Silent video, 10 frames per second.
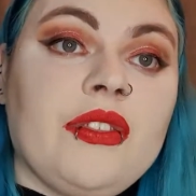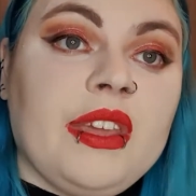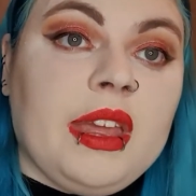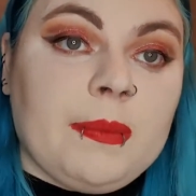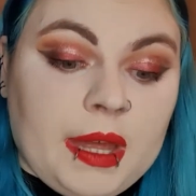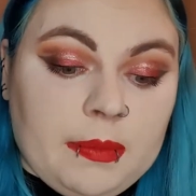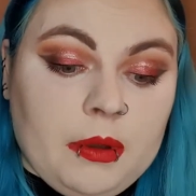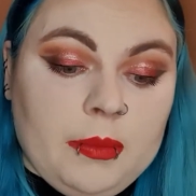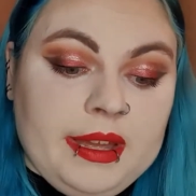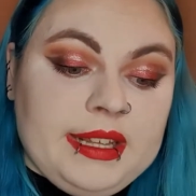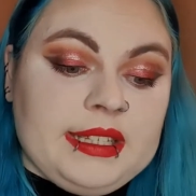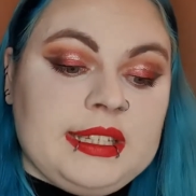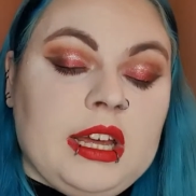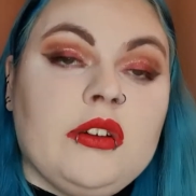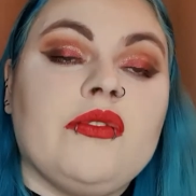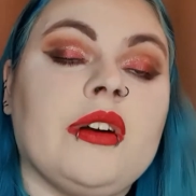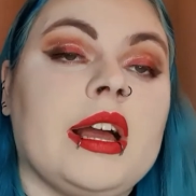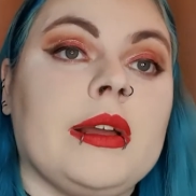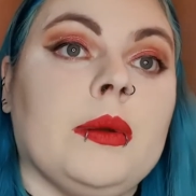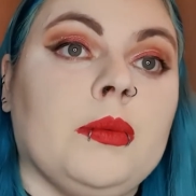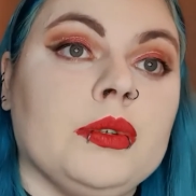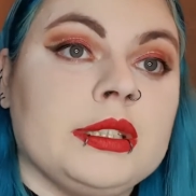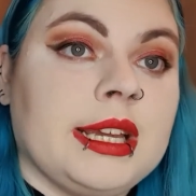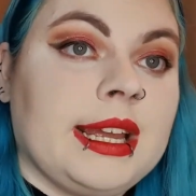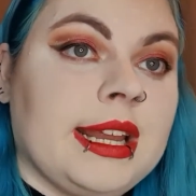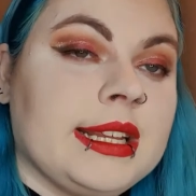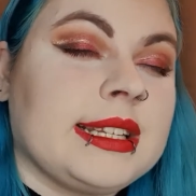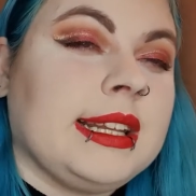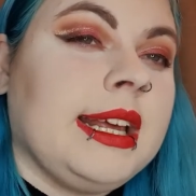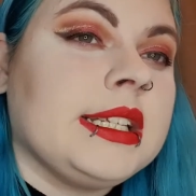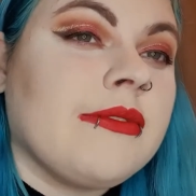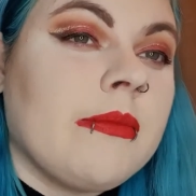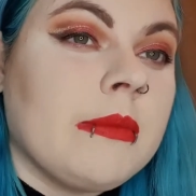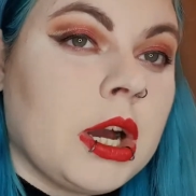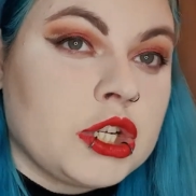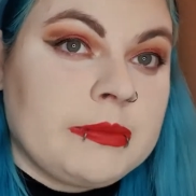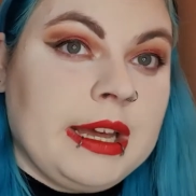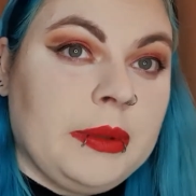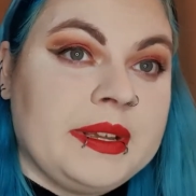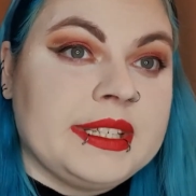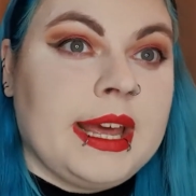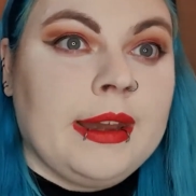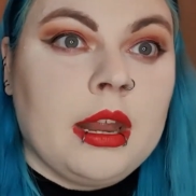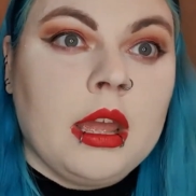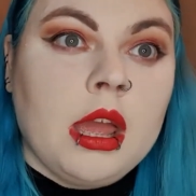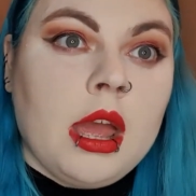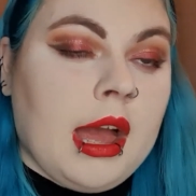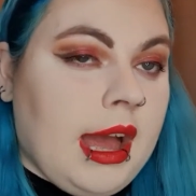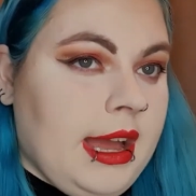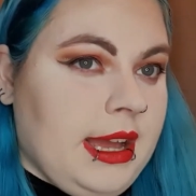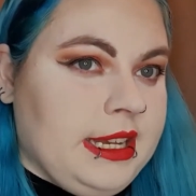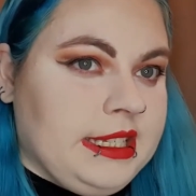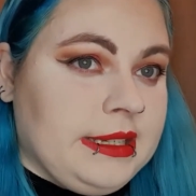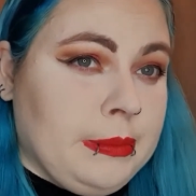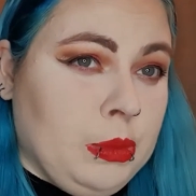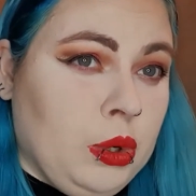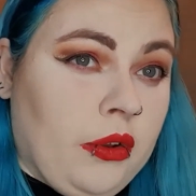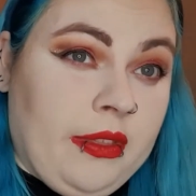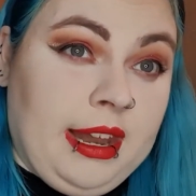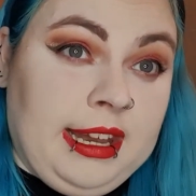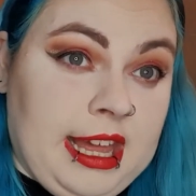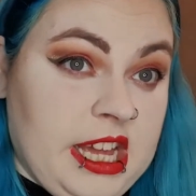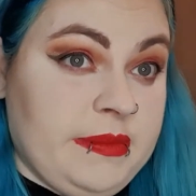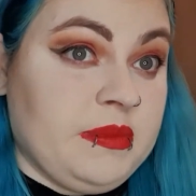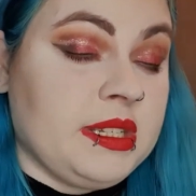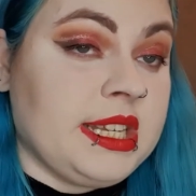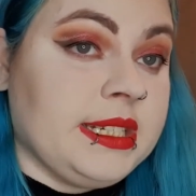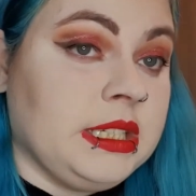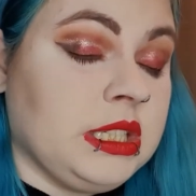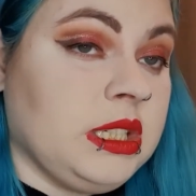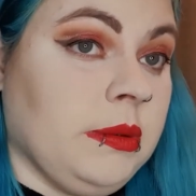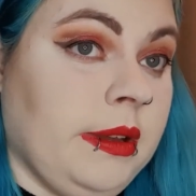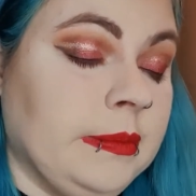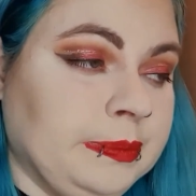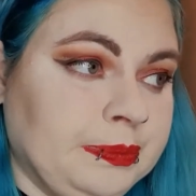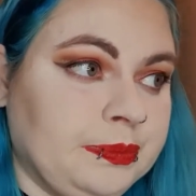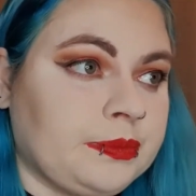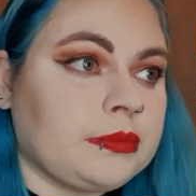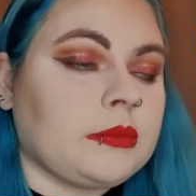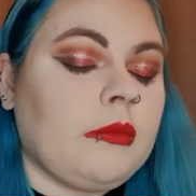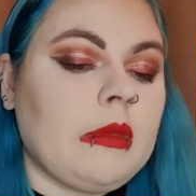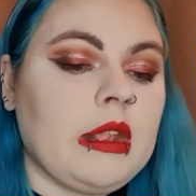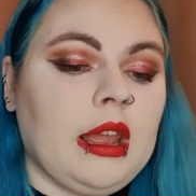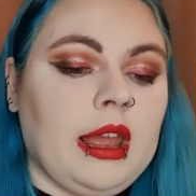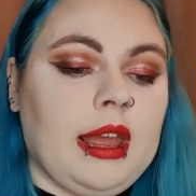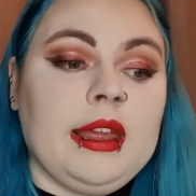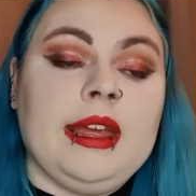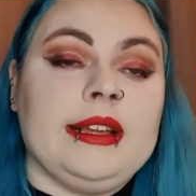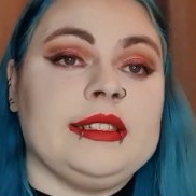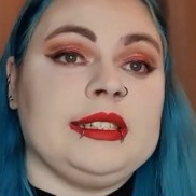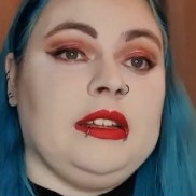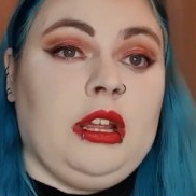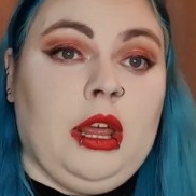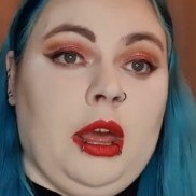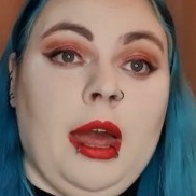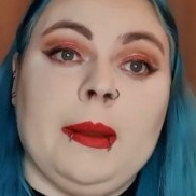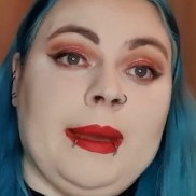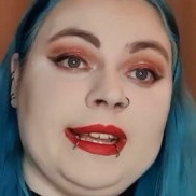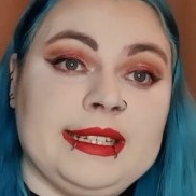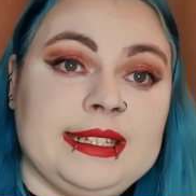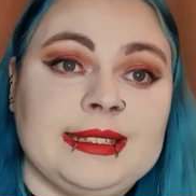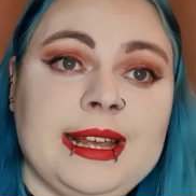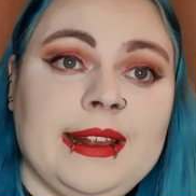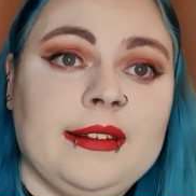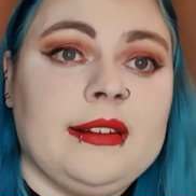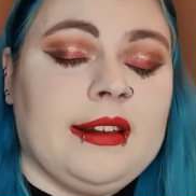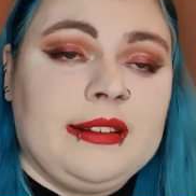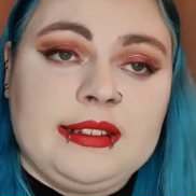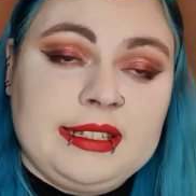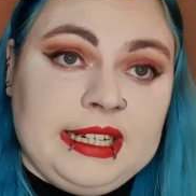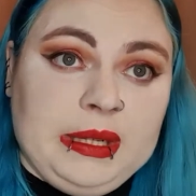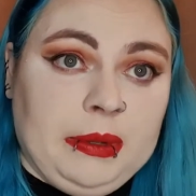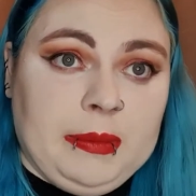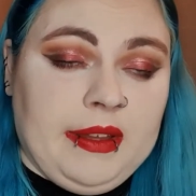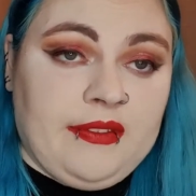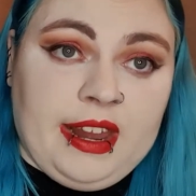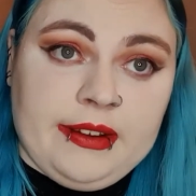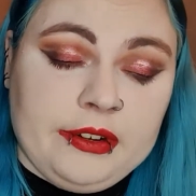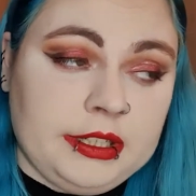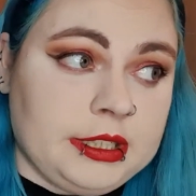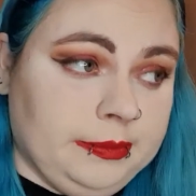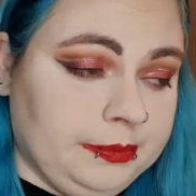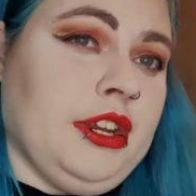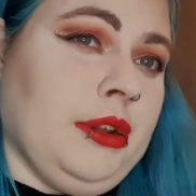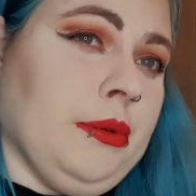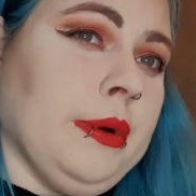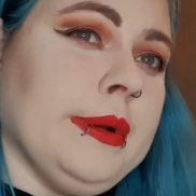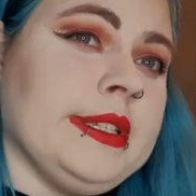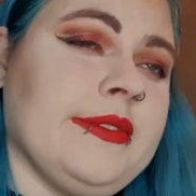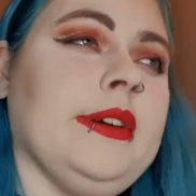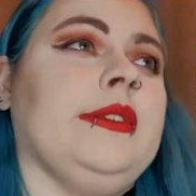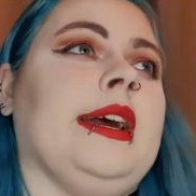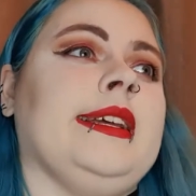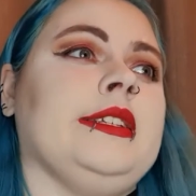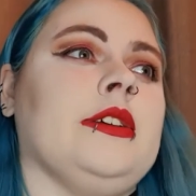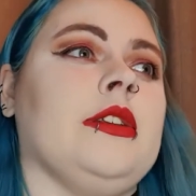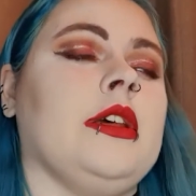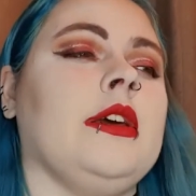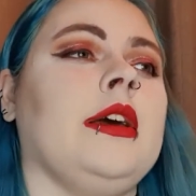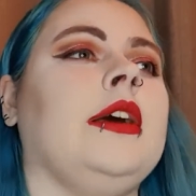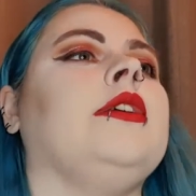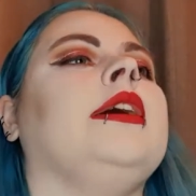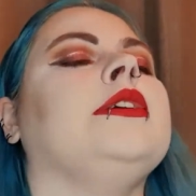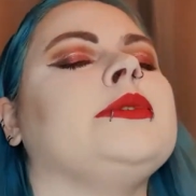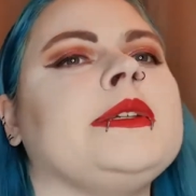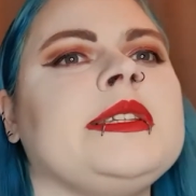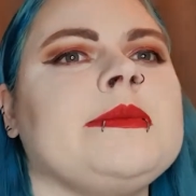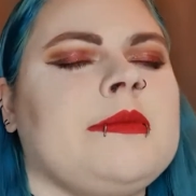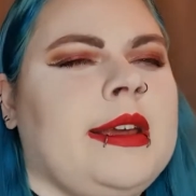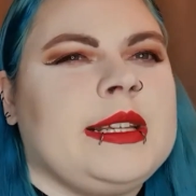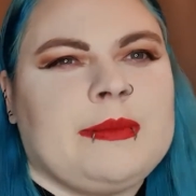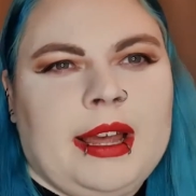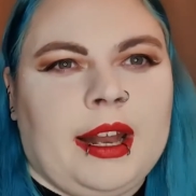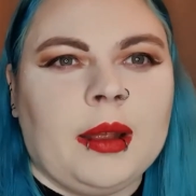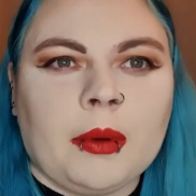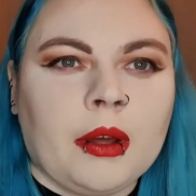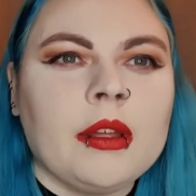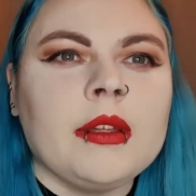the bath bomb itself, I would say it's less of a marshmallowy scent and more of the lime scent to it. It is still an amazing scent and still one of my favourites. You do always feel nice and, I don't know how to explain it, but